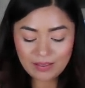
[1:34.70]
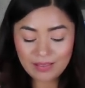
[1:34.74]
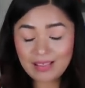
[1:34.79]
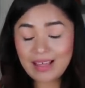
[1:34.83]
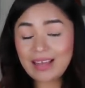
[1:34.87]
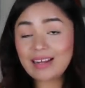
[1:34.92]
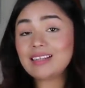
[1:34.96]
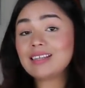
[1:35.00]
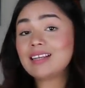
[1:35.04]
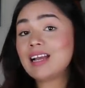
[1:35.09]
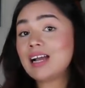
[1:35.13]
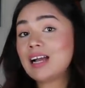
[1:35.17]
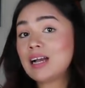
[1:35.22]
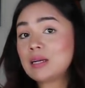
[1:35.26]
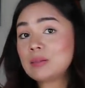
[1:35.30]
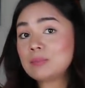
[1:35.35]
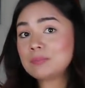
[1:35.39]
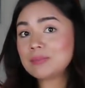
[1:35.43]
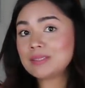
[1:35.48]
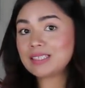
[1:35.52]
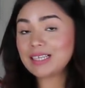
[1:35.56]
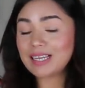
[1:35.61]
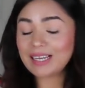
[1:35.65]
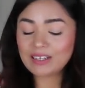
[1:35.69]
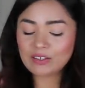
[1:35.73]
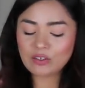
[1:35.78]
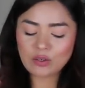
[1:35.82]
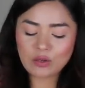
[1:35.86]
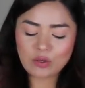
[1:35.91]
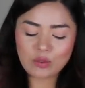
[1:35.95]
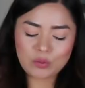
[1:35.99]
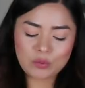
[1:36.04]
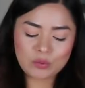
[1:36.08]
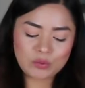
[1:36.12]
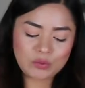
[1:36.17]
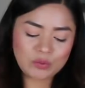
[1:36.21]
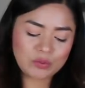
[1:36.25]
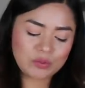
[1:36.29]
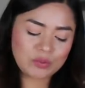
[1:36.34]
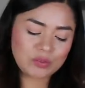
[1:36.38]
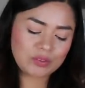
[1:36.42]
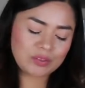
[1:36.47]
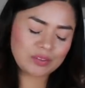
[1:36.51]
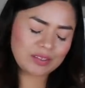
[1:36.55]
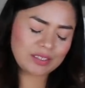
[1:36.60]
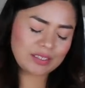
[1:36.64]
that comes and
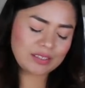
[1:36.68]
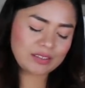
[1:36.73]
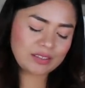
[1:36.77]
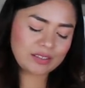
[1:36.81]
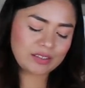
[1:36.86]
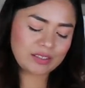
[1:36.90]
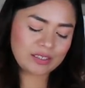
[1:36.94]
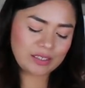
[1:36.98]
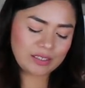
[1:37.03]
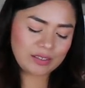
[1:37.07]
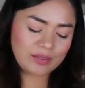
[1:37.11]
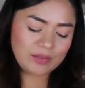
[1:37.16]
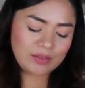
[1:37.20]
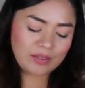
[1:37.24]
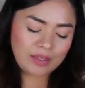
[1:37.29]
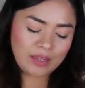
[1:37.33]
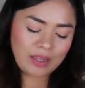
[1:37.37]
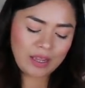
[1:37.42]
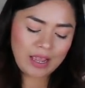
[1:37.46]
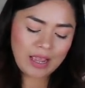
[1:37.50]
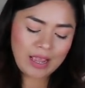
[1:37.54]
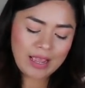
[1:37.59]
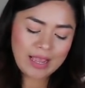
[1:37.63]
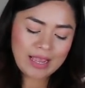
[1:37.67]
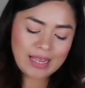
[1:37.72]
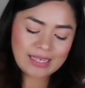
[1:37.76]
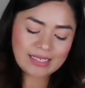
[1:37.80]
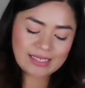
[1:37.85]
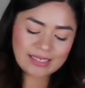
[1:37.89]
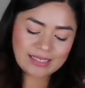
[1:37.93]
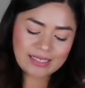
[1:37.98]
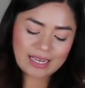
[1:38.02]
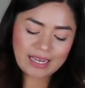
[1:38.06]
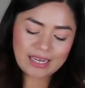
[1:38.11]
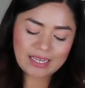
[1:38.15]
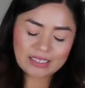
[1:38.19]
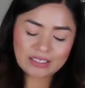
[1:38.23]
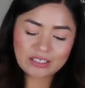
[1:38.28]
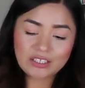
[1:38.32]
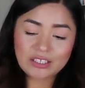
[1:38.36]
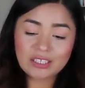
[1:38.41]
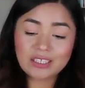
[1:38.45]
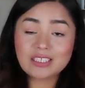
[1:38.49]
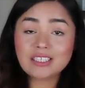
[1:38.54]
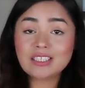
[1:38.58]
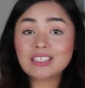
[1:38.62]
goes. Let's see.
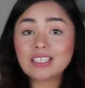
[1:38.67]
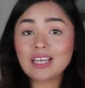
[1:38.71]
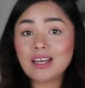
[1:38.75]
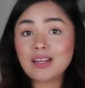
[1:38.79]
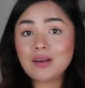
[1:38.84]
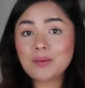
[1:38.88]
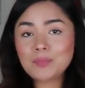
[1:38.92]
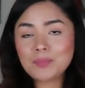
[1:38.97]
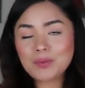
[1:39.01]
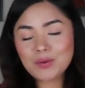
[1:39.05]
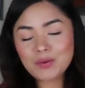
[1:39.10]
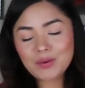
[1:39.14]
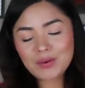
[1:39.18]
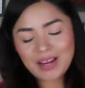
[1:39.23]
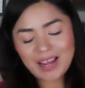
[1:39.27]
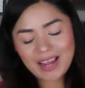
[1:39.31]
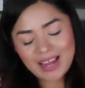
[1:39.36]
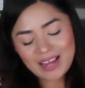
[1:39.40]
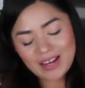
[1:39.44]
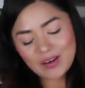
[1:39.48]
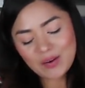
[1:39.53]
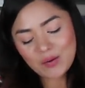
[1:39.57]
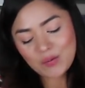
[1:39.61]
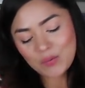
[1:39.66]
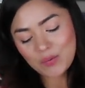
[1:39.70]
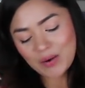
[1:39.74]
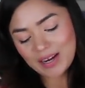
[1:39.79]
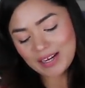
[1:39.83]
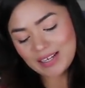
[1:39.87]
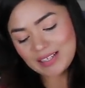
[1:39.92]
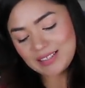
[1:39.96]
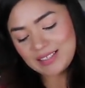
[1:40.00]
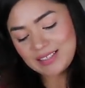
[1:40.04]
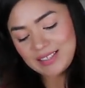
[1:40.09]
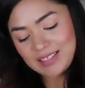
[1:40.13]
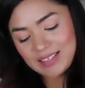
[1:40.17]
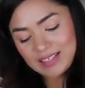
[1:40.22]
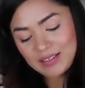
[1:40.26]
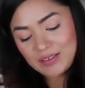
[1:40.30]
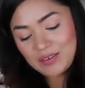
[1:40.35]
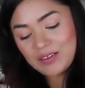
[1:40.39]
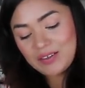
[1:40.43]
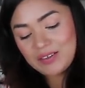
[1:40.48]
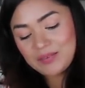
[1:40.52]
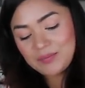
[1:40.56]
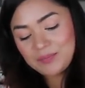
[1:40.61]
Sag. Sun, Moon, and
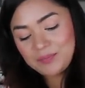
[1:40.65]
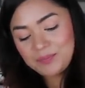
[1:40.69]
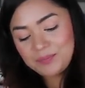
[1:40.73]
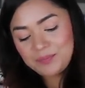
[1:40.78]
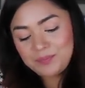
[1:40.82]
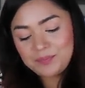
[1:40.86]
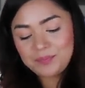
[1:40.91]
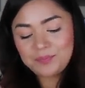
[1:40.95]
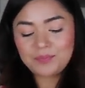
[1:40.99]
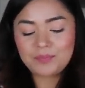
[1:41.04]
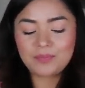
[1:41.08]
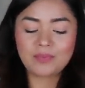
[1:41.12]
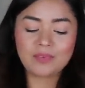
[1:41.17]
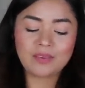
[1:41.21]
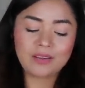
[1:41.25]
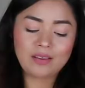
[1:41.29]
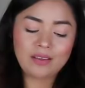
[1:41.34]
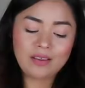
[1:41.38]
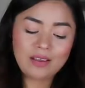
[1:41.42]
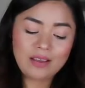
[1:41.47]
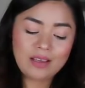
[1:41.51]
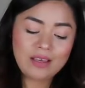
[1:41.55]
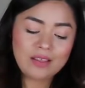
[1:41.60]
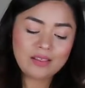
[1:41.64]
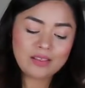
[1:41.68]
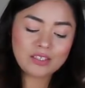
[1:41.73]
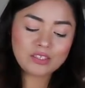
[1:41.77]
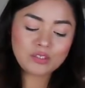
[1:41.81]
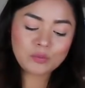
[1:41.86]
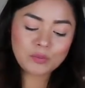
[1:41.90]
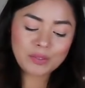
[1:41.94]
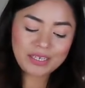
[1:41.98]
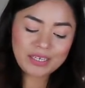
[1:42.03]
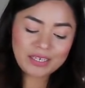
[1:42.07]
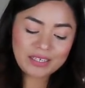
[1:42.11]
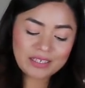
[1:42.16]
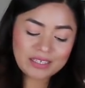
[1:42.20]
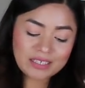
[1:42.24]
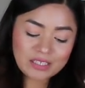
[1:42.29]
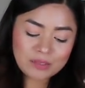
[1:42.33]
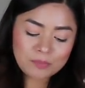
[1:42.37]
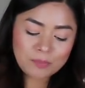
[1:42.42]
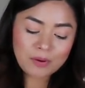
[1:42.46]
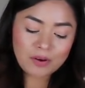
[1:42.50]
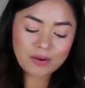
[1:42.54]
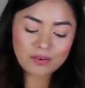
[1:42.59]
Rising. This reading
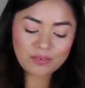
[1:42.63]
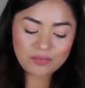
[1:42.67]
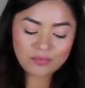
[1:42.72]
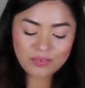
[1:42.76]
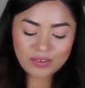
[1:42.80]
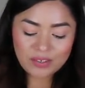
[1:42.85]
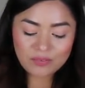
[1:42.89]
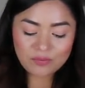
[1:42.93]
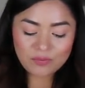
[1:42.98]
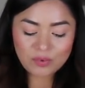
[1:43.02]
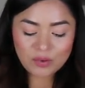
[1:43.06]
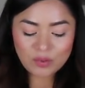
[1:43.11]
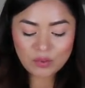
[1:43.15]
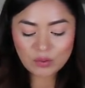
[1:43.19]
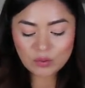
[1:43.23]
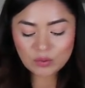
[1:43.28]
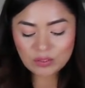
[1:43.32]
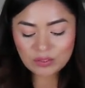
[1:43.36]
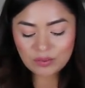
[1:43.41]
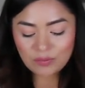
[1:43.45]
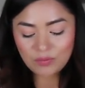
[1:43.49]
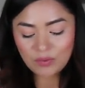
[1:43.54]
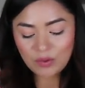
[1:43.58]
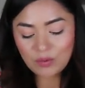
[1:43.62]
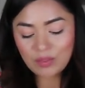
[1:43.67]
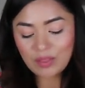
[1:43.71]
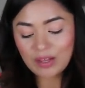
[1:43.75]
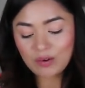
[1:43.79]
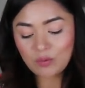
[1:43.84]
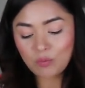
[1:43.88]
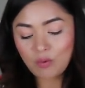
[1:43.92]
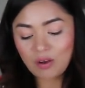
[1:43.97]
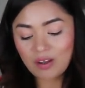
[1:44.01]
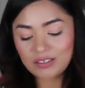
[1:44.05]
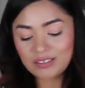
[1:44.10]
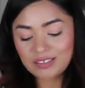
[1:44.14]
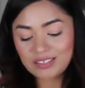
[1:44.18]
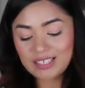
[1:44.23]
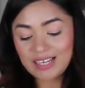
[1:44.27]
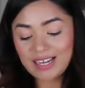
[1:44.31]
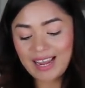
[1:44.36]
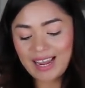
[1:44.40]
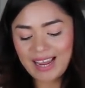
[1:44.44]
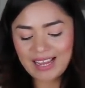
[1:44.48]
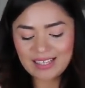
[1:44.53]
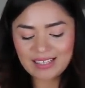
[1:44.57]
is perfect for those of you that
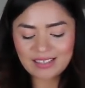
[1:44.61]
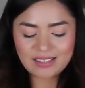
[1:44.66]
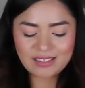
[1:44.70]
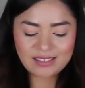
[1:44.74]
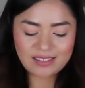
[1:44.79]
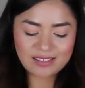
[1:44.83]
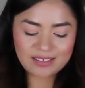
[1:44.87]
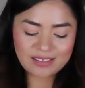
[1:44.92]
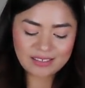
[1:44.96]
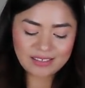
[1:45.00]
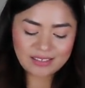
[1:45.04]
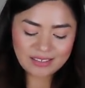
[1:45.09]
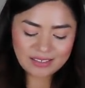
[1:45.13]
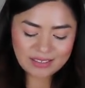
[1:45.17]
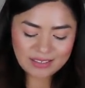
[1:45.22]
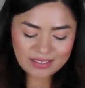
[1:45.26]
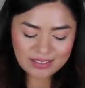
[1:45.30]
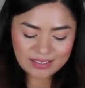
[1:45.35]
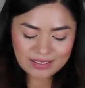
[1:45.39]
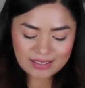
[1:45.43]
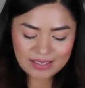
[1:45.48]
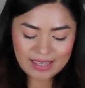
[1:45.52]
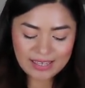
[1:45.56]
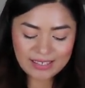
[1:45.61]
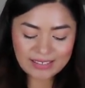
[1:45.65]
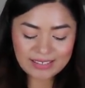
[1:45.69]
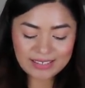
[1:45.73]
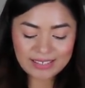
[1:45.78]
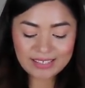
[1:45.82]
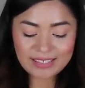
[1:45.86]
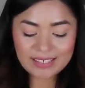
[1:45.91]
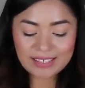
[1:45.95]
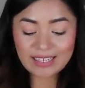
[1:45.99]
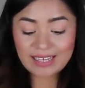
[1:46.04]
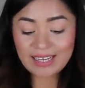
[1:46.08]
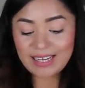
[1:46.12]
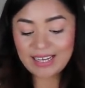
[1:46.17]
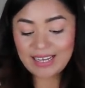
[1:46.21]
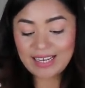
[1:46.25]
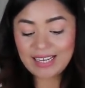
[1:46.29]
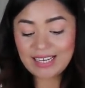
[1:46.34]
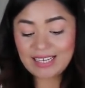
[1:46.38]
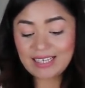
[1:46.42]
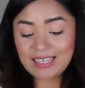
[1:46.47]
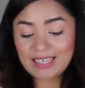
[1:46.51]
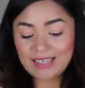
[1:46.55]
want answers, that need
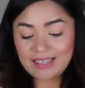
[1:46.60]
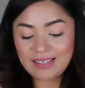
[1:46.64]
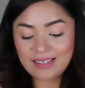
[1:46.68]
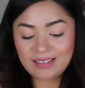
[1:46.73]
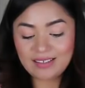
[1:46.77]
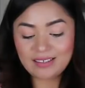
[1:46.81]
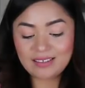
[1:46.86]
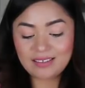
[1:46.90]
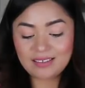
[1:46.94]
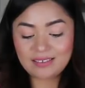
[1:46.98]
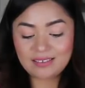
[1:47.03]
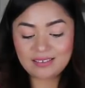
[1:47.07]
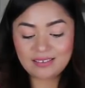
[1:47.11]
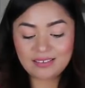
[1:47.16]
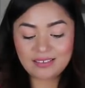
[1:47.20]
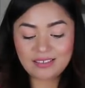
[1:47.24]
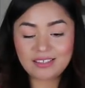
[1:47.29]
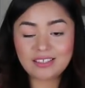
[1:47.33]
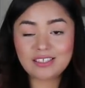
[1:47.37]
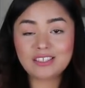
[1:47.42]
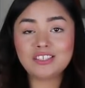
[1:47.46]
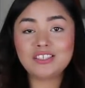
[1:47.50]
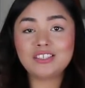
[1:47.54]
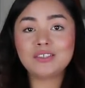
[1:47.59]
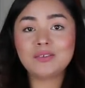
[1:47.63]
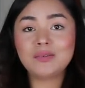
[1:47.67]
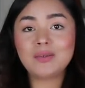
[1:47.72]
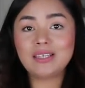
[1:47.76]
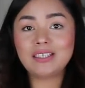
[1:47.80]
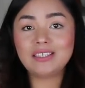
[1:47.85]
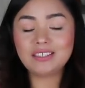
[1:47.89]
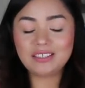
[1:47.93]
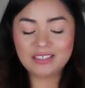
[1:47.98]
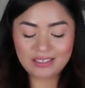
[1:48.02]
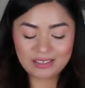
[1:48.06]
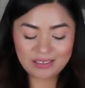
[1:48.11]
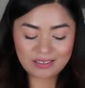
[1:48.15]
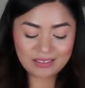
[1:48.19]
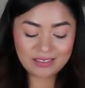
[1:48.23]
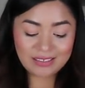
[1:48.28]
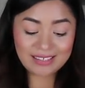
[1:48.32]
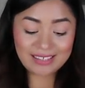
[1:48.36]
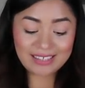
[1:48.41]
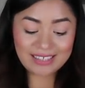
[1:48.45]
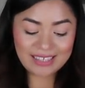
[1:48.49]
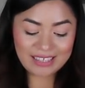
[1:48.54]
a
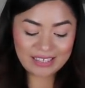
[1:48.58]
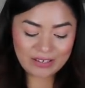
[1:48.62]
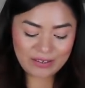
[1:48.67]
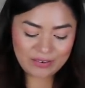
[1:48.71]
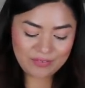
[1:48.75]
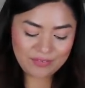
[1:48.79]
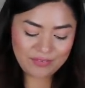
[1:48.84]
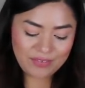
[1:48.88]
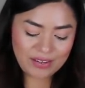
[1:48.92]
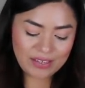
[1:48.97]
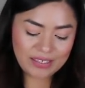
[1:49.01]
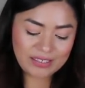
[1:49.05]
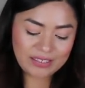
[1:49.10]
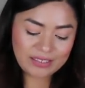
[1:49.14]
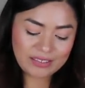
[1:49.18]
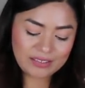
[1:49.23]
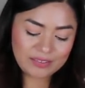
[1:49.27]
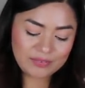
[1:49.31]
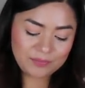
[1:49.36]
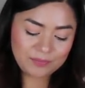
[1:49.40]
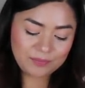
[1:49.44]
situation clarified.